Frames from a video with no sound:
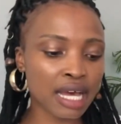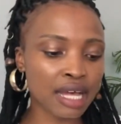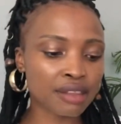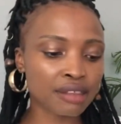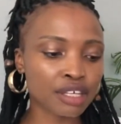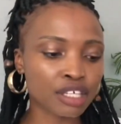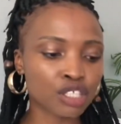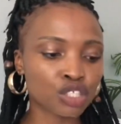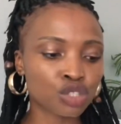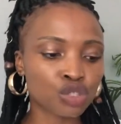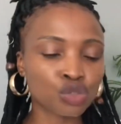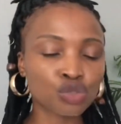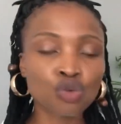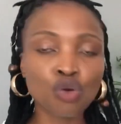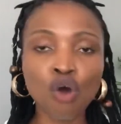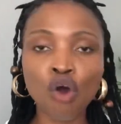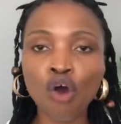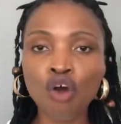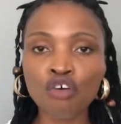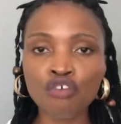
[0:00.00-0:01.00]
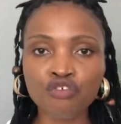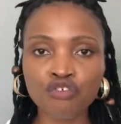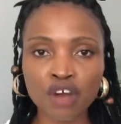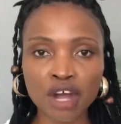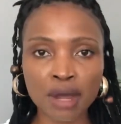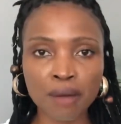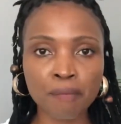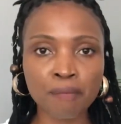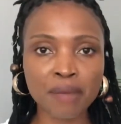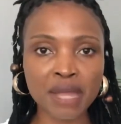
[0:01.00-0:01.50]
they do
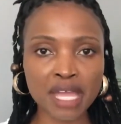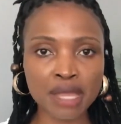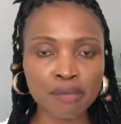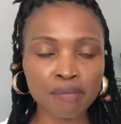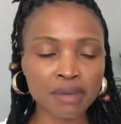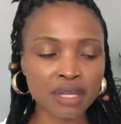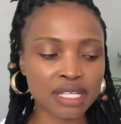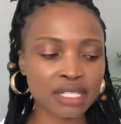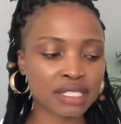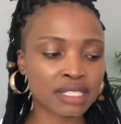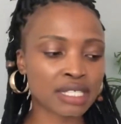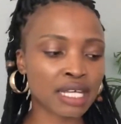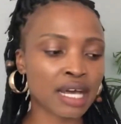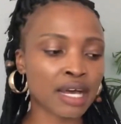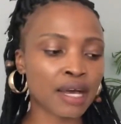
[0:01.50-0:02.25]
offer babies